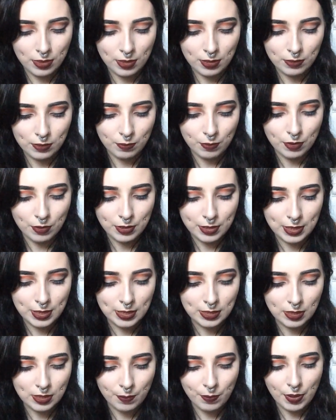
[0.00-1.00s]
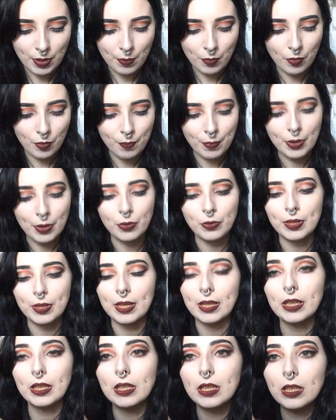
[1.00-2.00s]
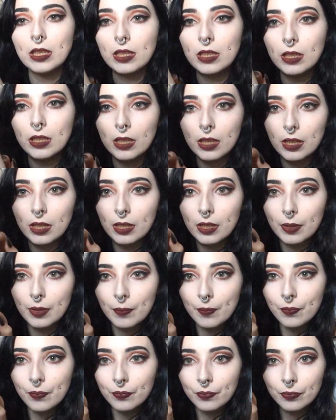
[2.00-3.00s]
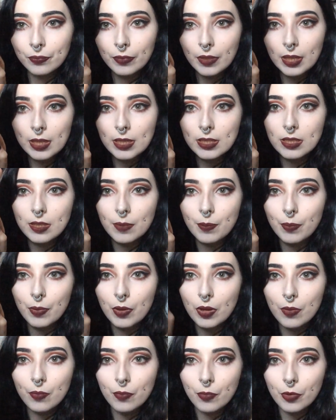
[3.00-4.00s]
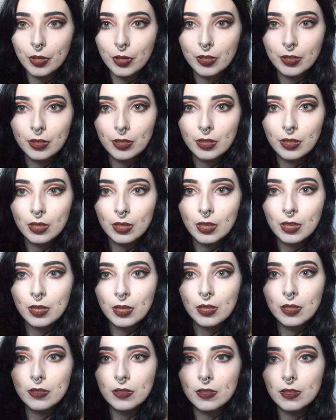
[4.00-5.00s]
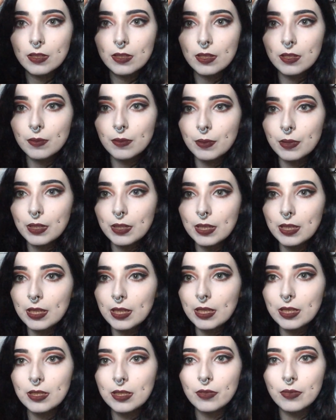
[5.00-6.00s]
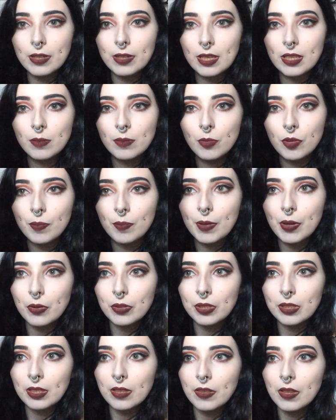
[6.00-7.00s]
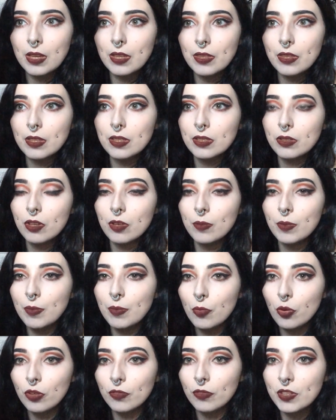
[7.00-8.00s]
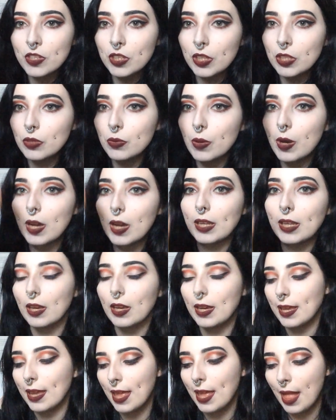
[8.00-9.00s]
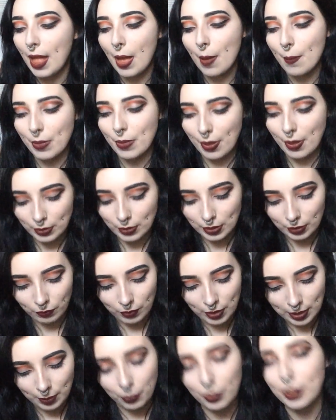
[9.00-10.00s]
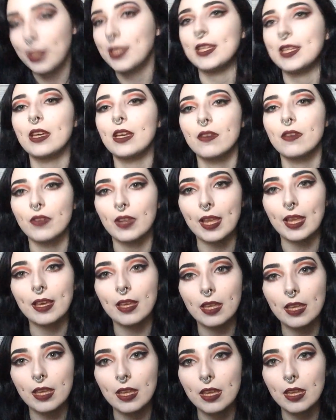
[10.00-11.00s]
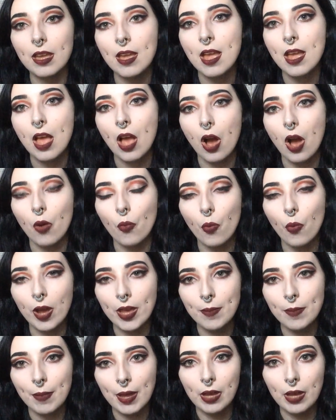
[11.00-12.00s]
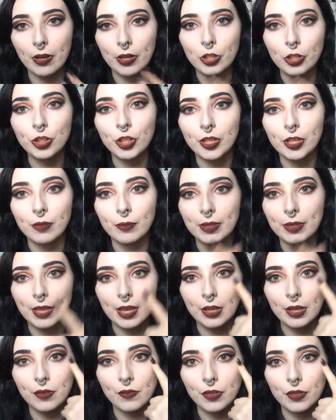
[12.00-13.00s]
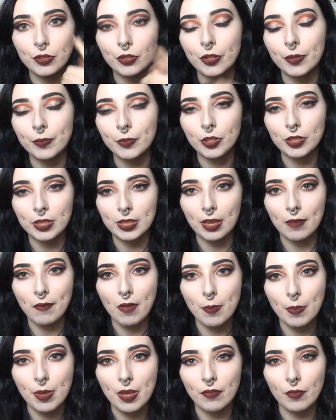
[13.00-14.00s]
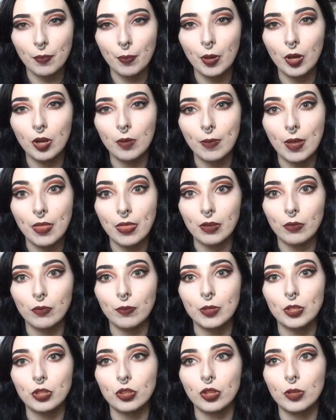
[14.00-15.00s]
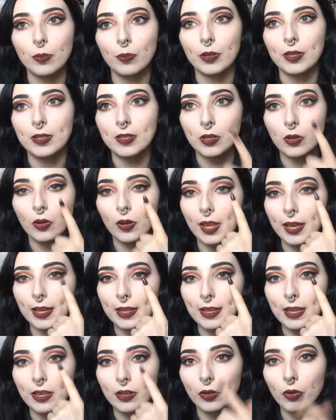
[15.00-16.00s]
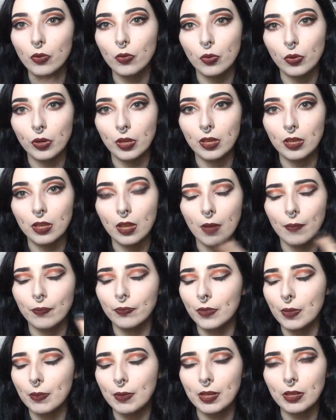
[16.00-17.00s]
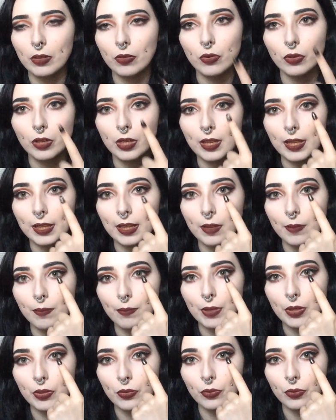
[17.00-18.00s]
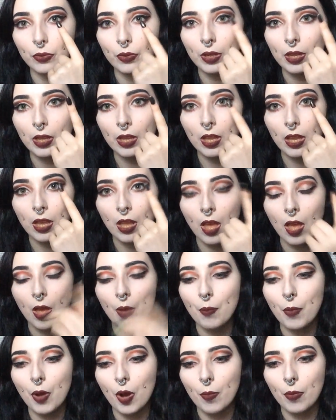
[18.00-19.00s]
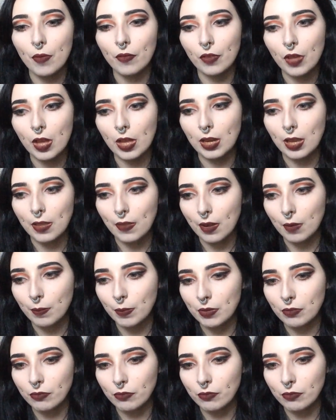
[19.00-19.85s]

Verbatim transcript: this one needs a bit more building. Um, it's the bottom one it's this one here so it needs more building than the others so it'd be more of a subtle highlight but that would look really pretty over like a, a white matte eyeshadow with that over the top just to give it a bit of a pop I think would be so pretty or like an inner corner inner corner like a middle pop of colour that would